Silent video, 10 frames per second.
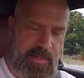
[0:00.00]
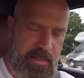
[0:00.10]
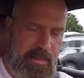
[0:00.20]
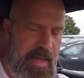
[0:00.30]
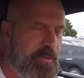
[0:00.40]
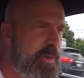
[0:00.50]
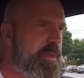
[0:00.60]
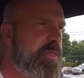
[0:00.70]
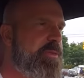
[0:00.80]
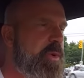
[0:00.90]
going to have
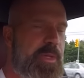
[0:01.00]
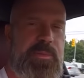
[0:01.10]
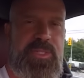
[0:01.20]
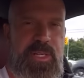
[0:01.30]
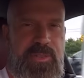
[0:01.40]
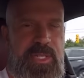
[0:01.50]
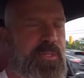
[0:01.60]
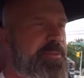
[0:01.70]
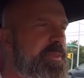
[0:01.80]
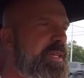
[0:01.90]
women throwing themselves at
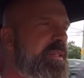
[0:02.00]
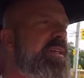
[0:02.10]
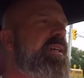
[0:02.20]
your feet,